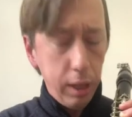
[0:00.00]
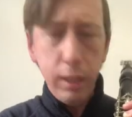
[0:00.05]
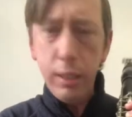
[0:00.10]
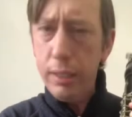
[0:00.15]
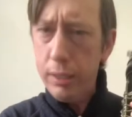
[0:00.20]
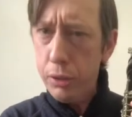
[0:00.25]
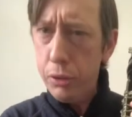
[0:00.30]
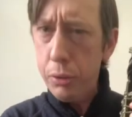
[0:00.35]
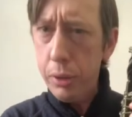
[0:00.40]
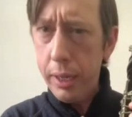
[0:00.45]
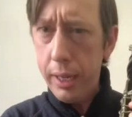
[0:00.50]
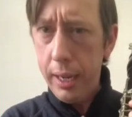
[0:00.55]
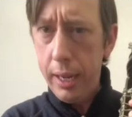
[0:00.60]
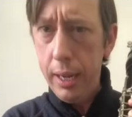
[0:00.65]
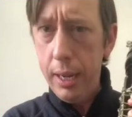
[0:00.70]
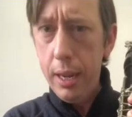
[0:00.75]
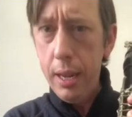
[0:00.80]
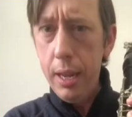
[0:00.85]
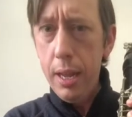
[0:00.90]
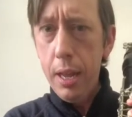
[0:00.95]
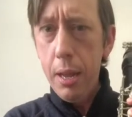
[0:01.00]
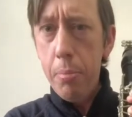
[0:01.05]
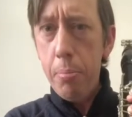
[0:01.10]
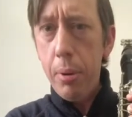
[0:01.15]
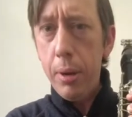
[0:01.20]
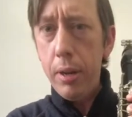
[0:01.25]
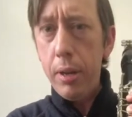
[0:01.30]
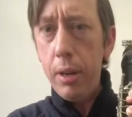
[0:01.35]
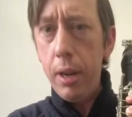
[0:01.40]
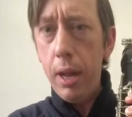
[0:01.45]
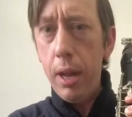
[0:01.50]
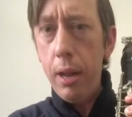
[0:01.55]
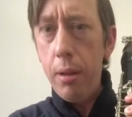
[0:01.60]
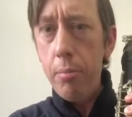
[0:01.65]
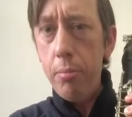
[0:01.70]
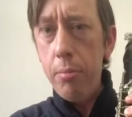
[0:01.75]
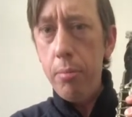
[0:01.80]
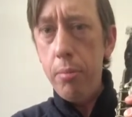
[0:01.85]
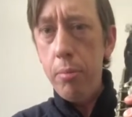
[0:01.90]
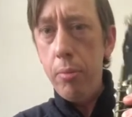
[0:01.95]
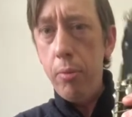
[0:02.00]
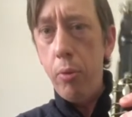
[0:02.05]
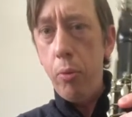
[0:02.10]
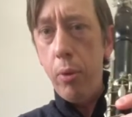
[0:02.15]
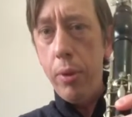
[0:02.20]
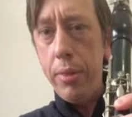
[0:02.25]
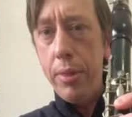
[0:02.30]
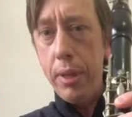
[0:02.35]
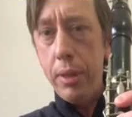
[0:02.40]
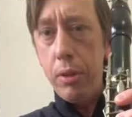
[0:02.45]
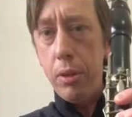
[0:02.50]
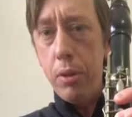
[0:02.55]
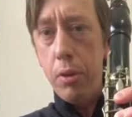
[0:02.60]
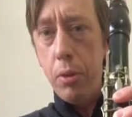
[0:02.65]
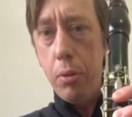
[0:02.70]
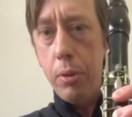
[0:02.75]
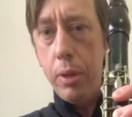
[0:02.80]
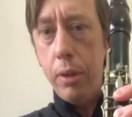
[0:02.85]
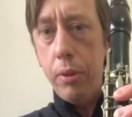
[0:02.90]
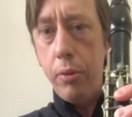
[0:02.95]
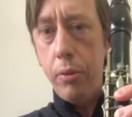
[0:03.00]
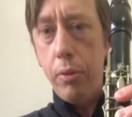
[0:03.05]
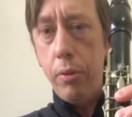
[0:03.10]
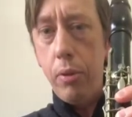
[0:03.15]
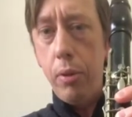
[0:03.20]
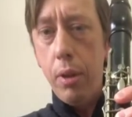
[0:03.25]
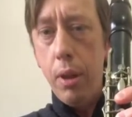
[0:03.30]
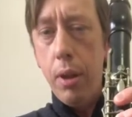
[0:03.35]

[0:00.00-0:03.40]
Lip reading: tricky, but one thing to note is